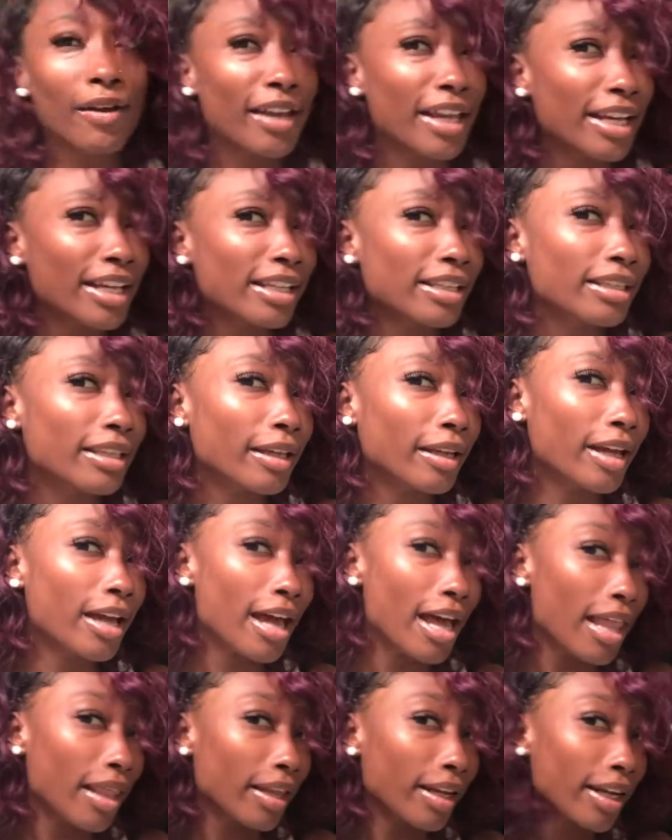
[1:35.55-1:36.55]
And the
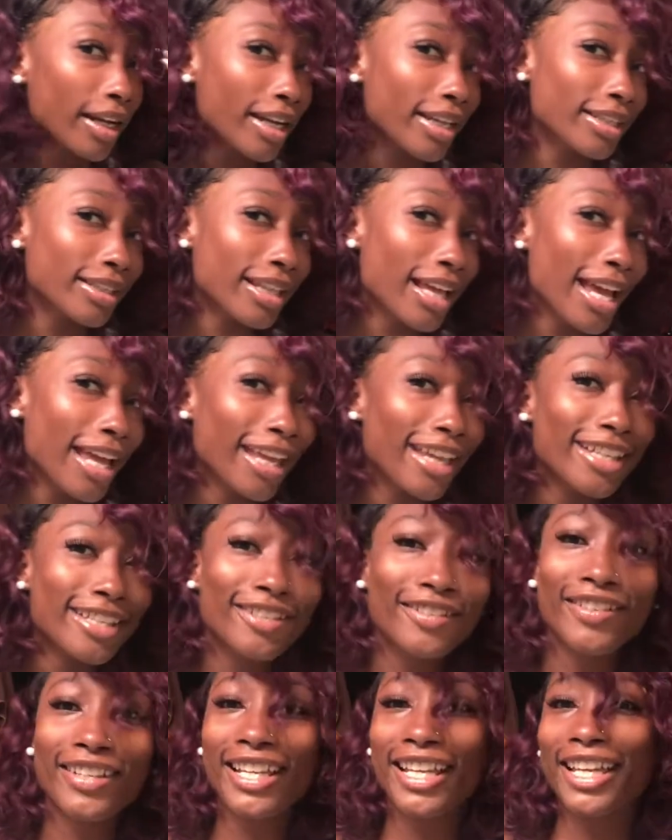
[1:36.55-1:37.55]
color is like,
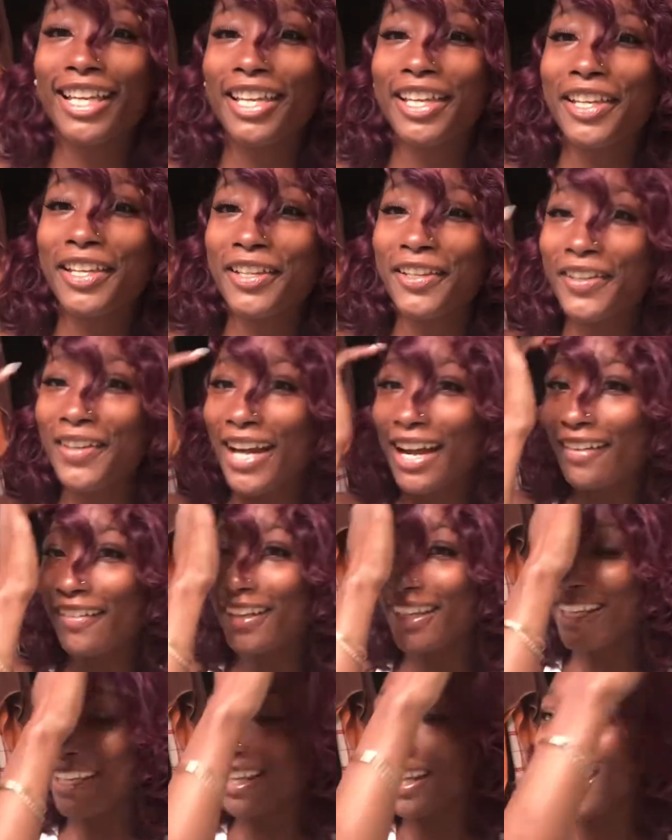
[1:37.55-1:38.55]
it's really cute. I
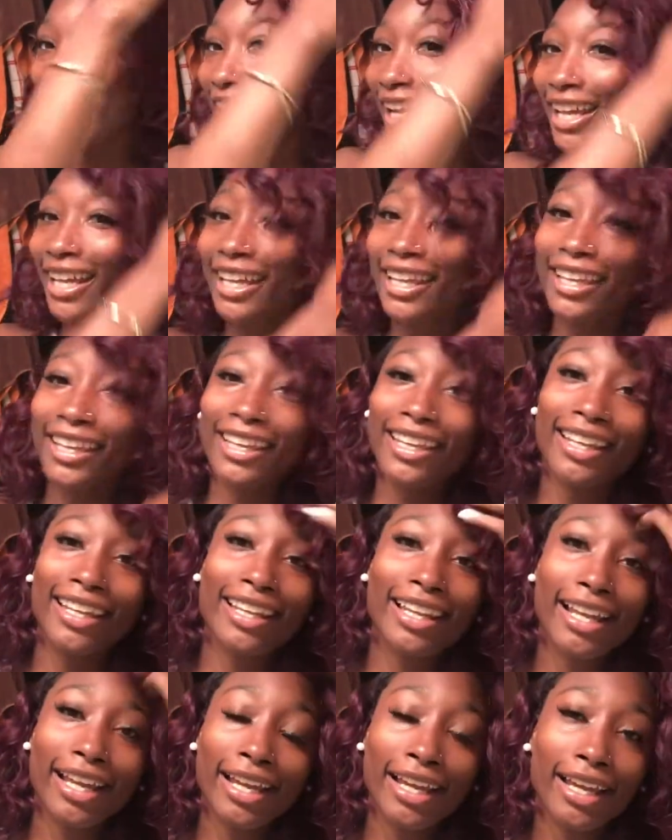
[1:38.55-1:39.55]
really like
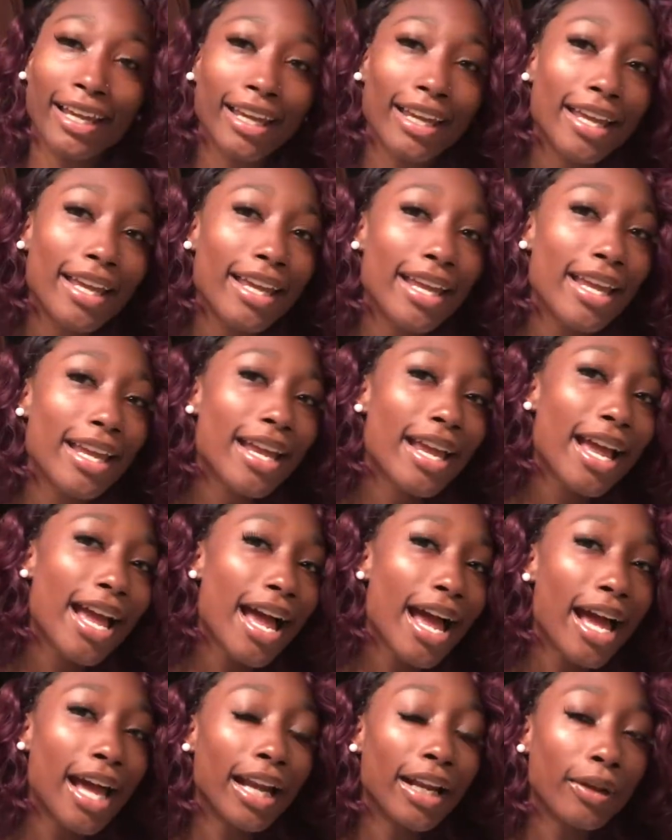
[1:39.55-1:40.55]
it. Like,
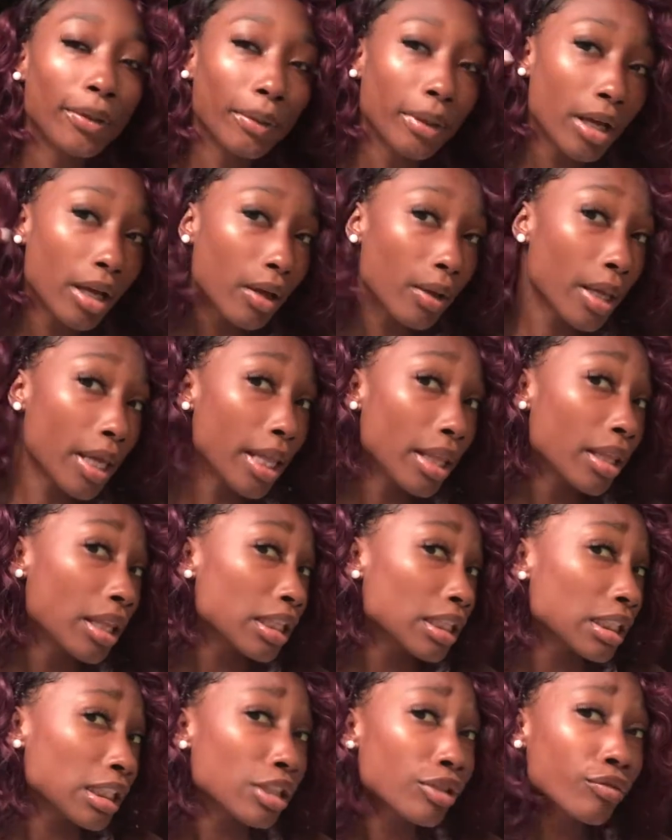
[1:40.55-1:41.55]
I don't know. And
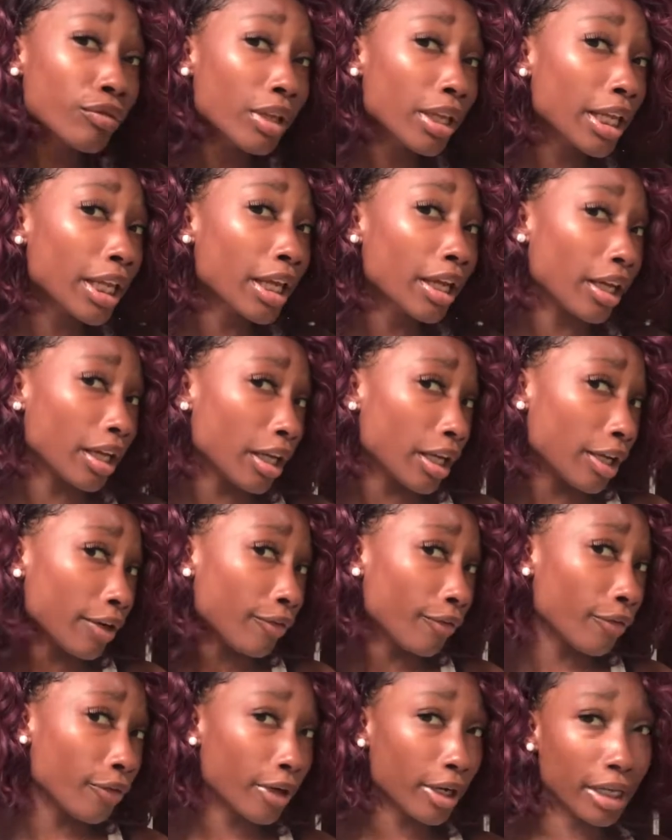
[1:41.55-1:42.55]
this is really good
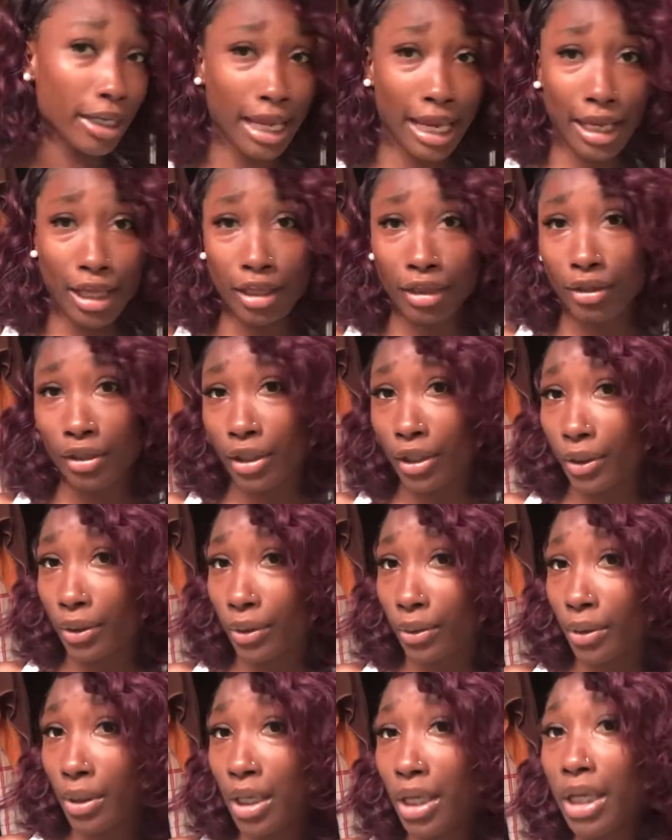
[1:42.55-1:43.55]
for like a
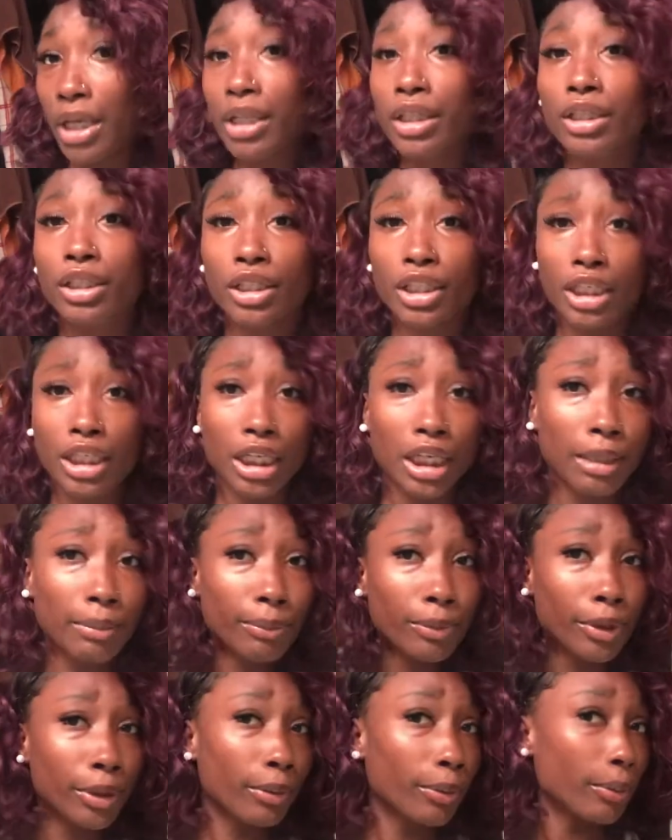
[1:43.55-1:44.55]
little
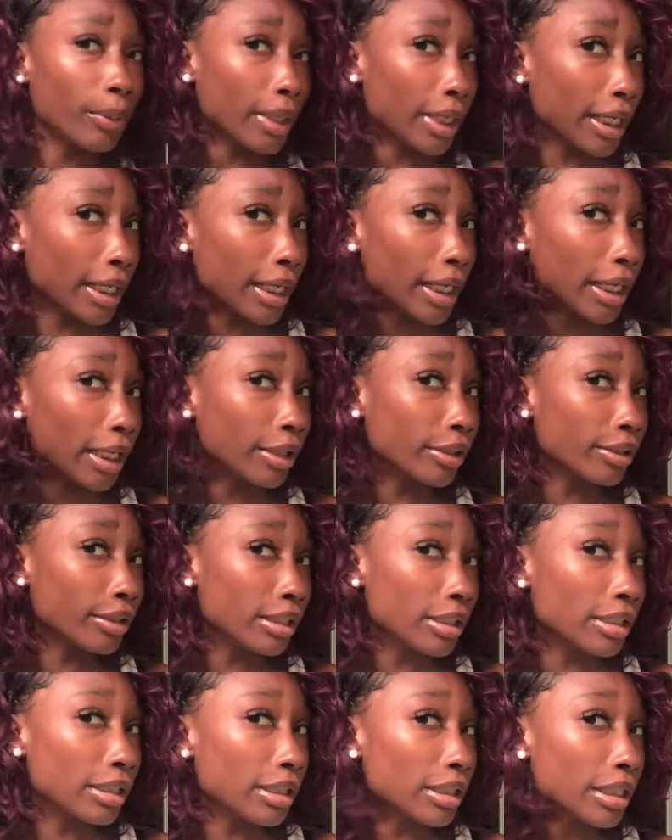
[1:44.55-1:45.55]
cheap little wig. You
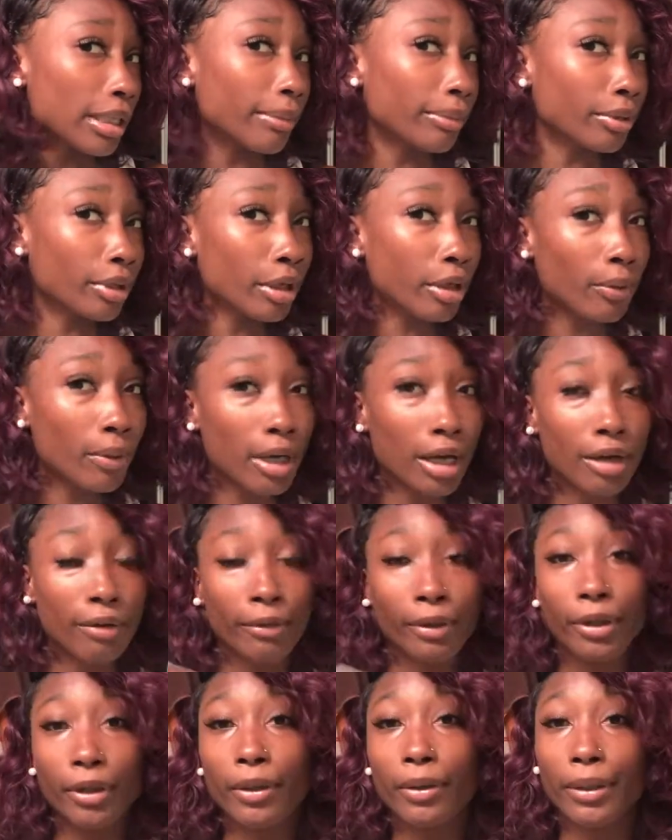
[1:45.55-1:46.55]
just need something to throw on
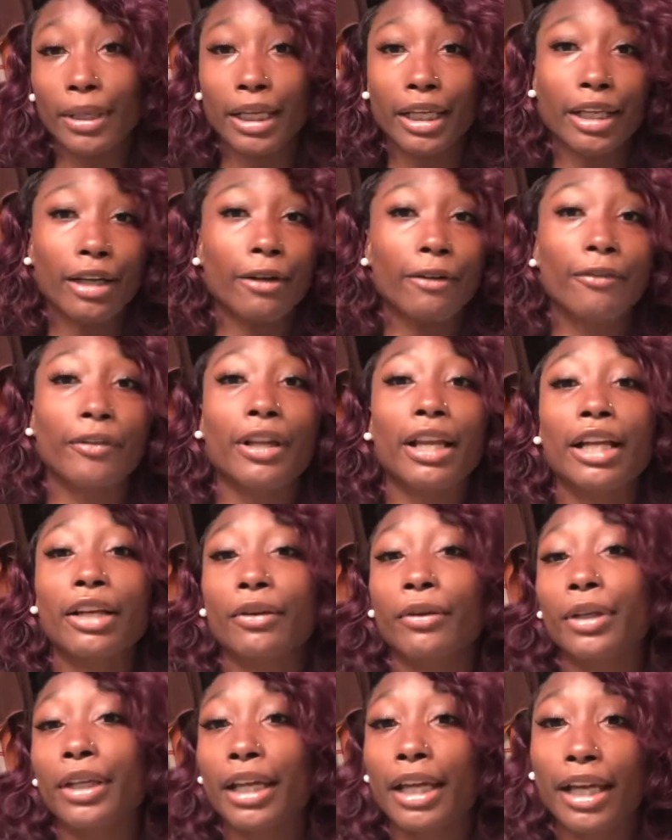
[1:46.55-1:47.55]
real quick. You don't feel like
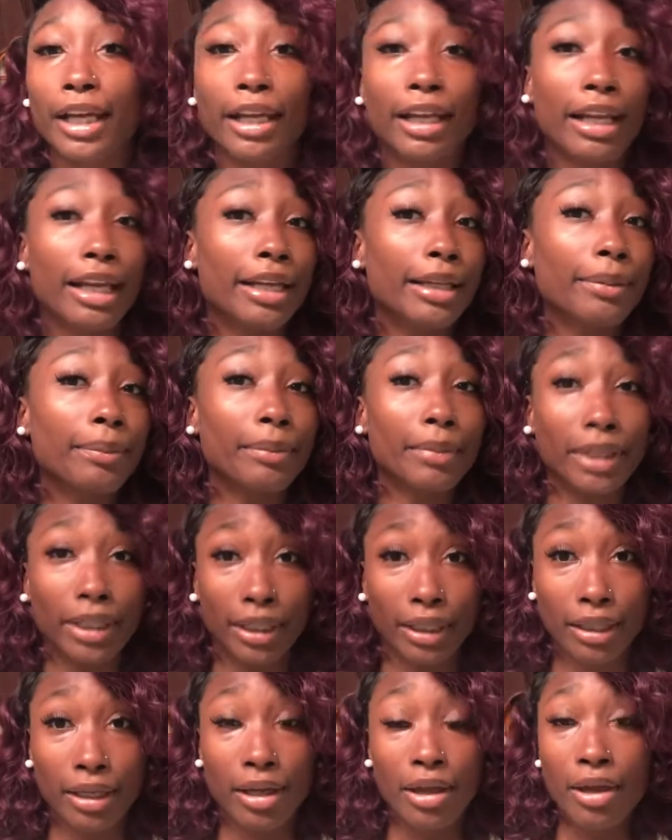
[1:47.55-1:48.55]
doing your hair like
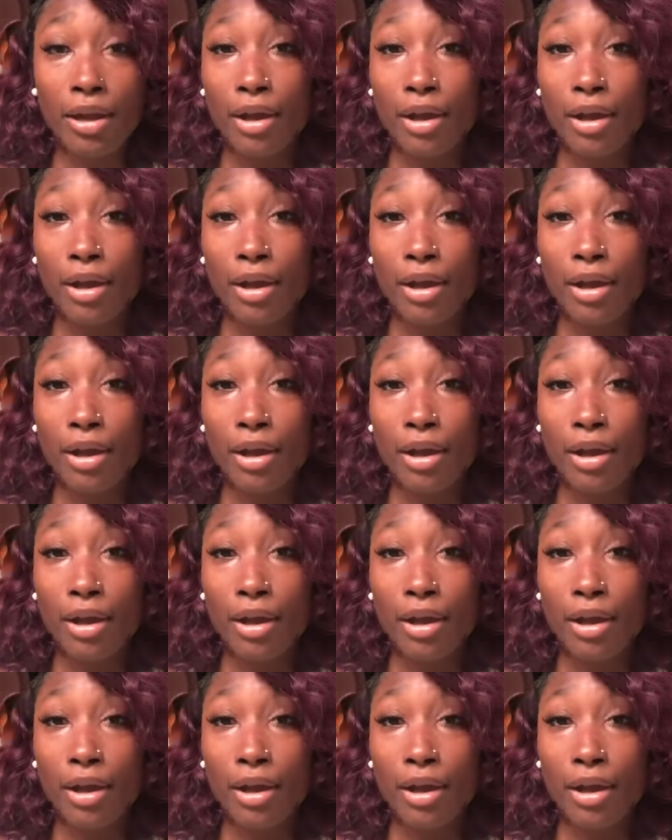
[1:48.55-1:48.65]
me.